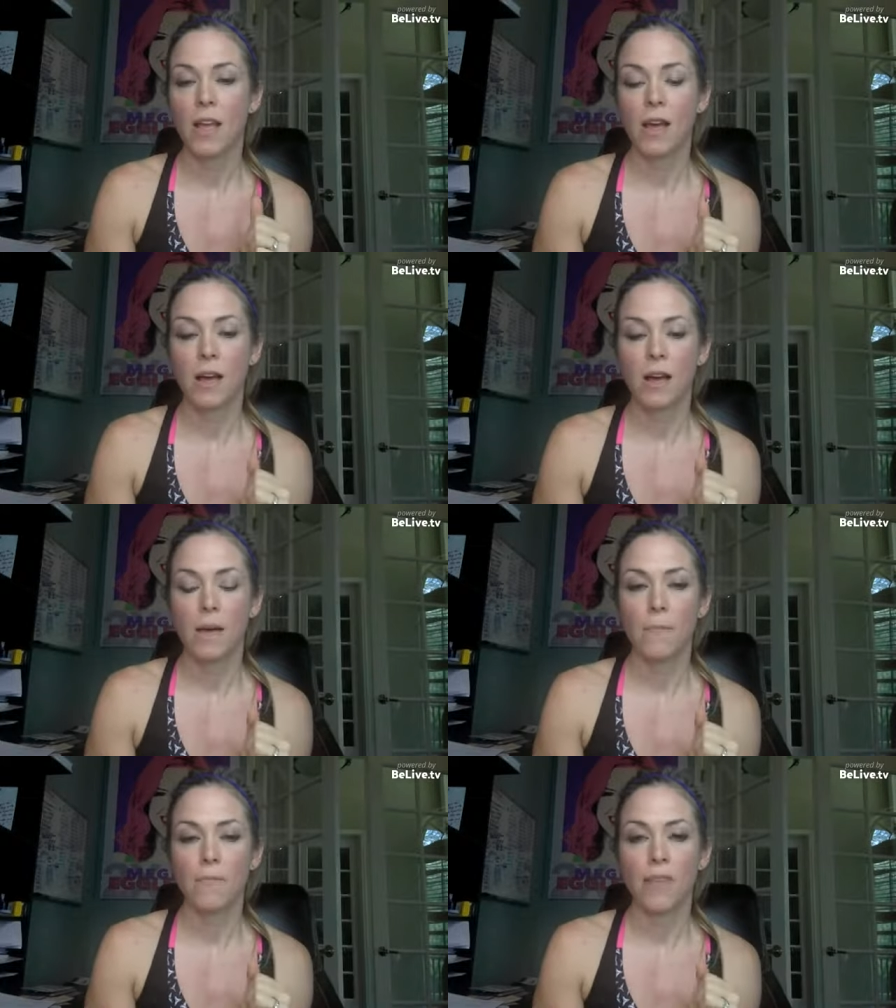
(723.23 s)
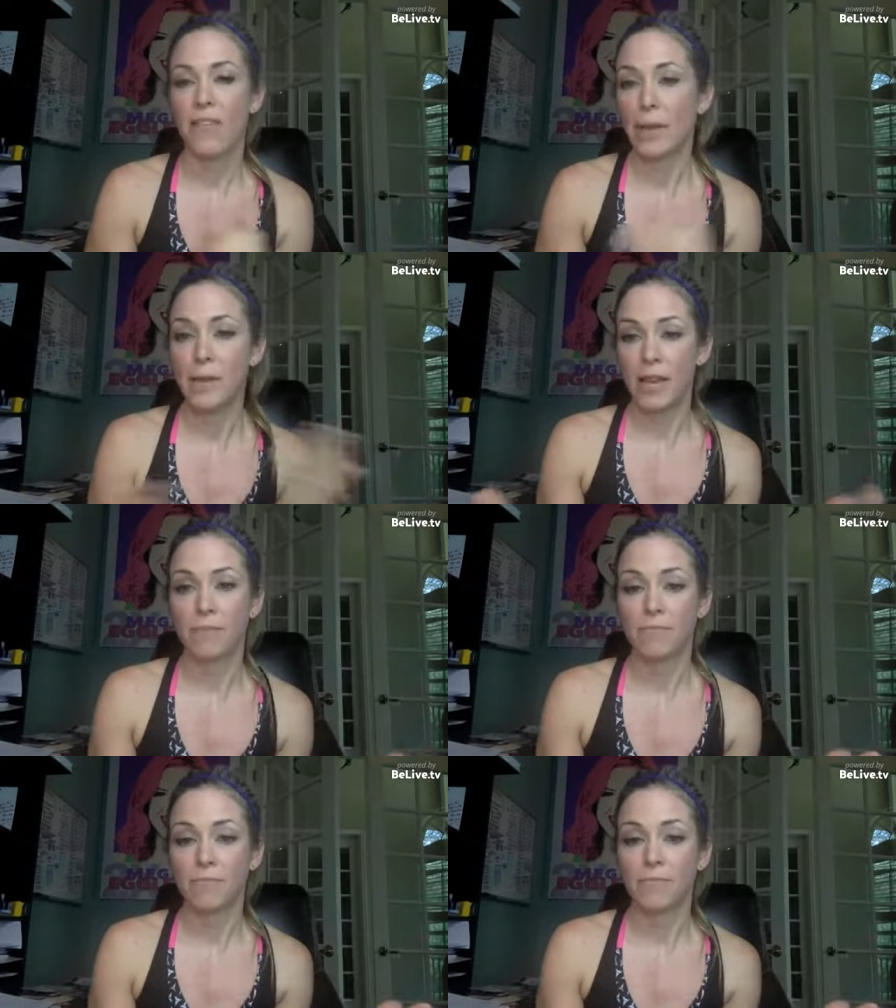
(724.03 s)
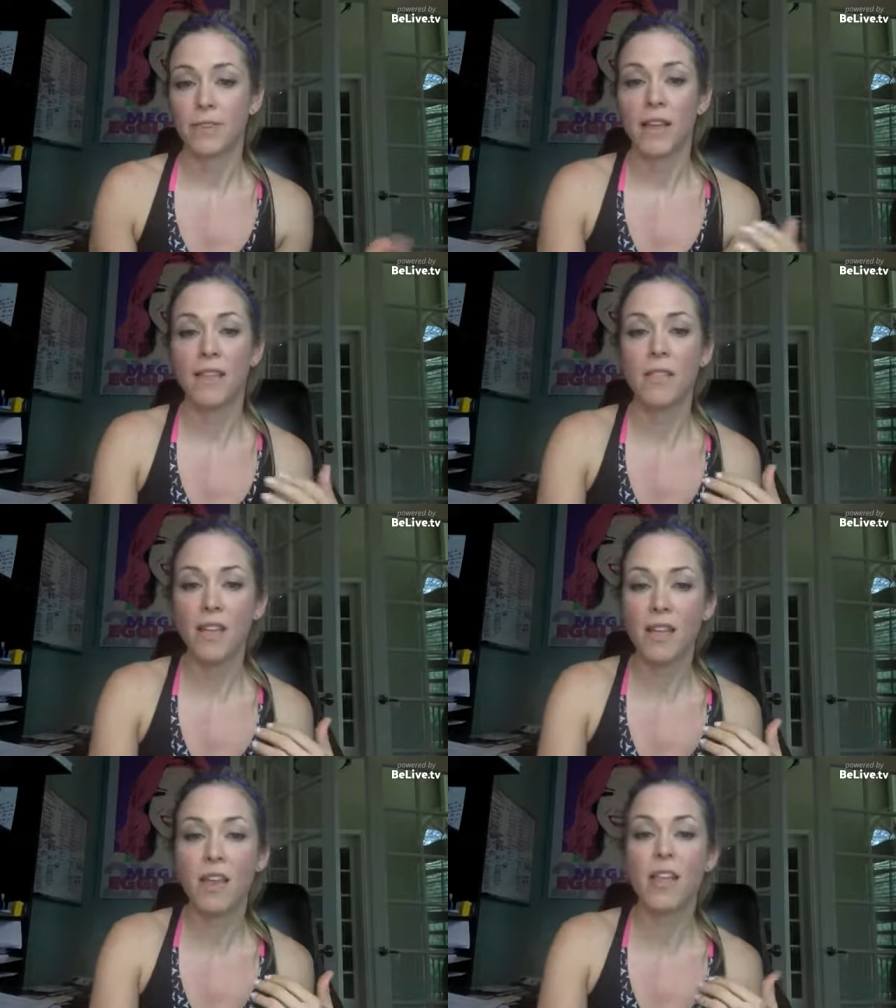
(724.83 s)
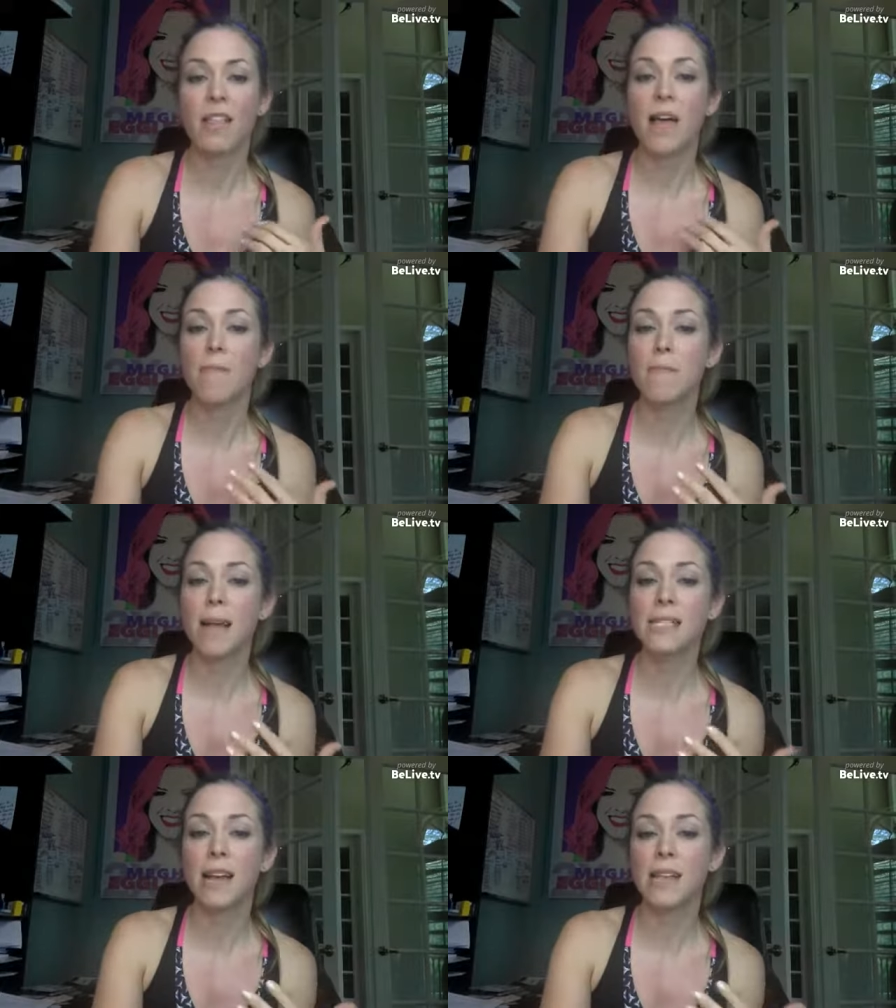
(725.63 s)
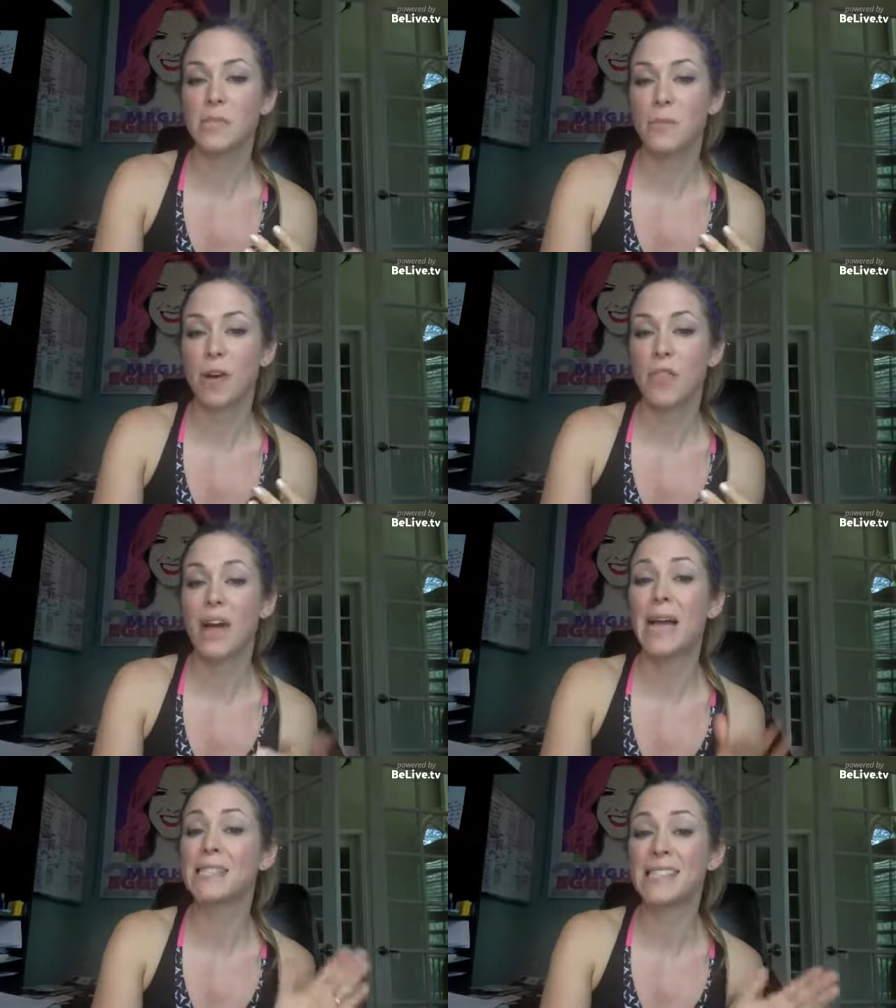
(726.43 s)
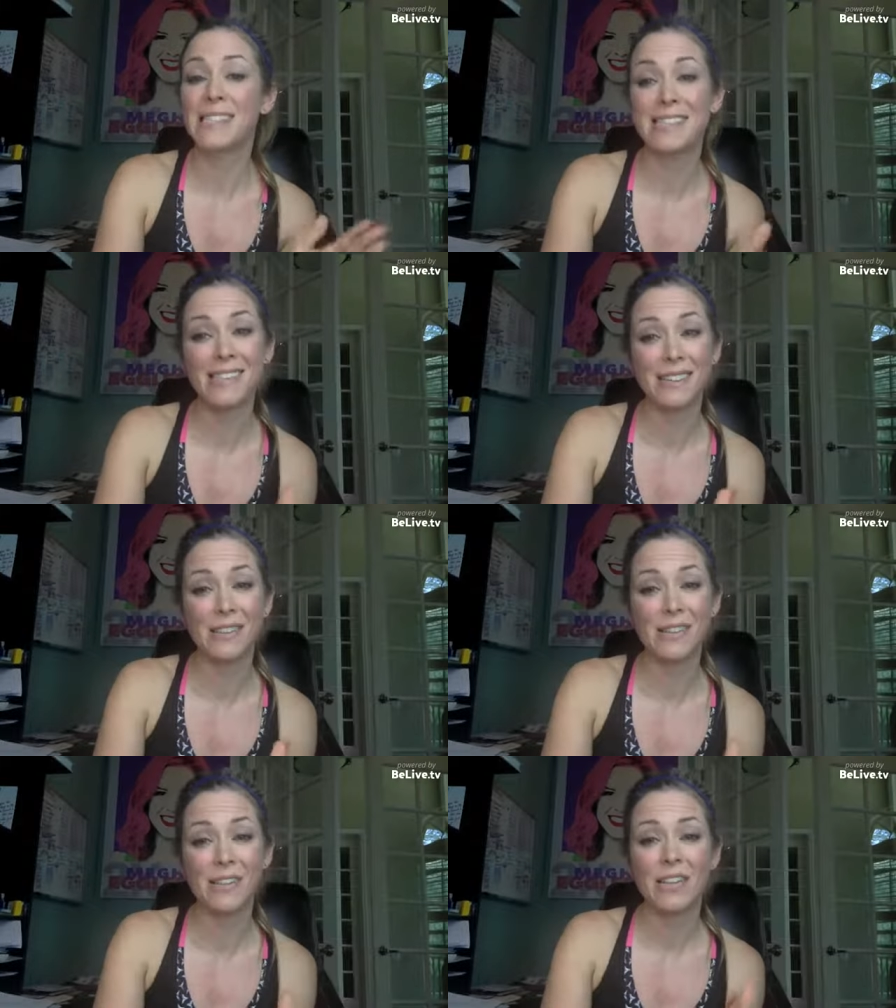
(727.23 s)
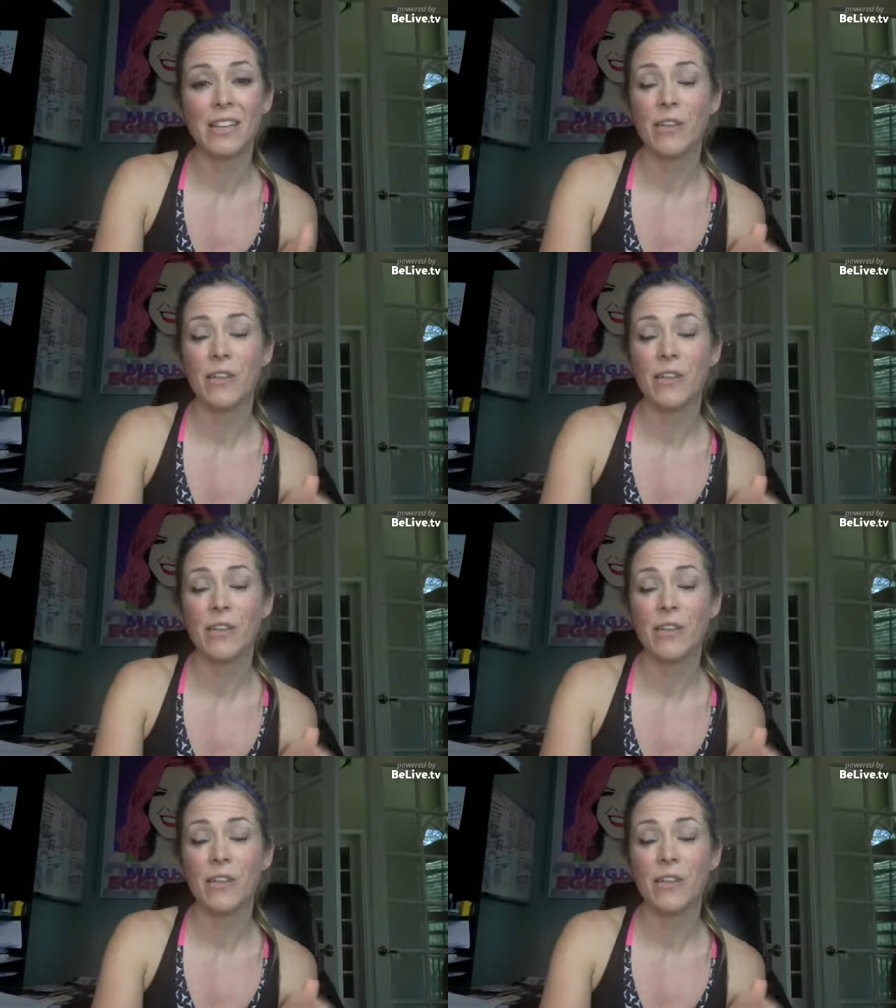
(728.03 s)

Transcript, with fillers: Um, and then I'm hitting. And then that next next month, I'm still,